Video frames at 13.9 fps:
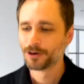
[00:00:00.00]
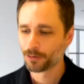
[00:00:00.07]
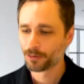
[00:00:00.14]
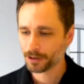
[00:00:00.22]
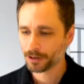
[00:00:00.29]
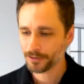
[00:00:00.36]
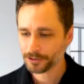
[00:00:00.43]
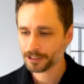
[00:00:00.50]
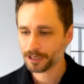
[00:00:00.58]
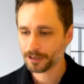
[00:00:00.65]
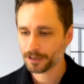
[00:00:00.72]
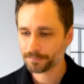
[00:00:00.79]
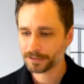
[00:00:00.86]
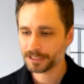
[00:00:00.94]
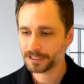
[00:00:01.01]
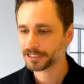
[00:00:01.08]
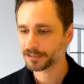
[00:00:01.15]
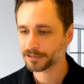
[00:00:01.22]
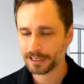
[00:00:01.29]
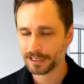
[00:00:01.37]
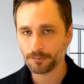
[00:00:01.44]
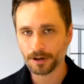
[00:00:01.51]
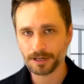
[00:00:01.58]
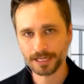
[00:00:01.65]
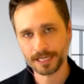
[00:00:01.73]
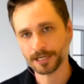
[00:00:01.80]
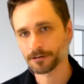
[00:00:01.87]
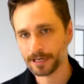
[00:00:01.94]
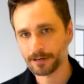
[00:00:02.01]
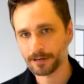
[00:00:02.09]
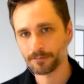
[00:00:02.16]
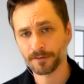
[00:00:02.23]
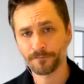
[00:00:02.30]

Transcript: Or other companies, they want to integrate with